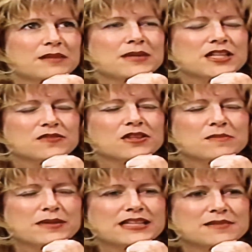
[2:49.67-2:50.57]
makes for
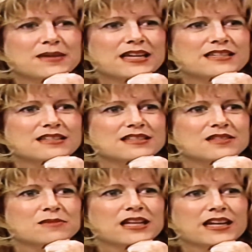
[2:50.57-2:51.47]
the best matches
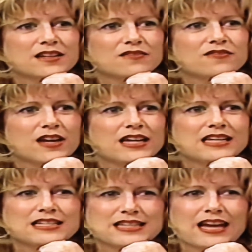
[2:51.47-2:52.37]
is when I can find
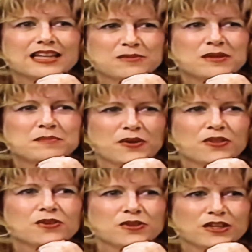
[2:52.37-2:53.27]
exactly what
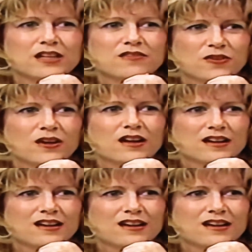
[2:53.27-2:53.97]
both are looking for.